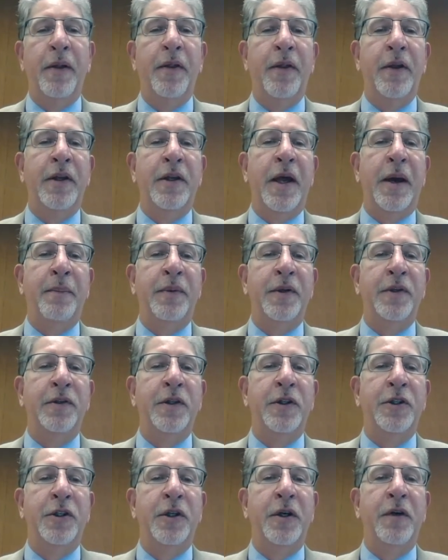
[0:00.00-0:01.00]
the
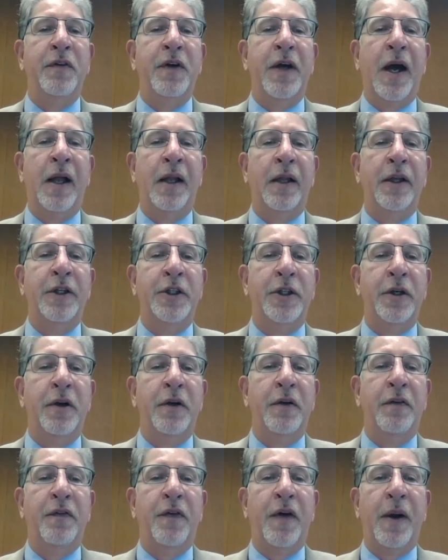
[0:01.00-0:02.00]
deposition of collagen
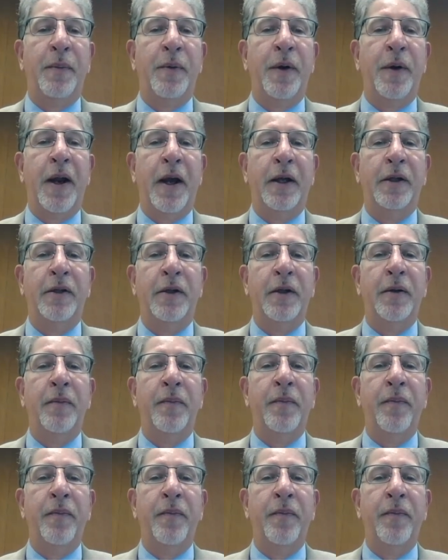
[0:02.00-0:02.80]
and fibronectin.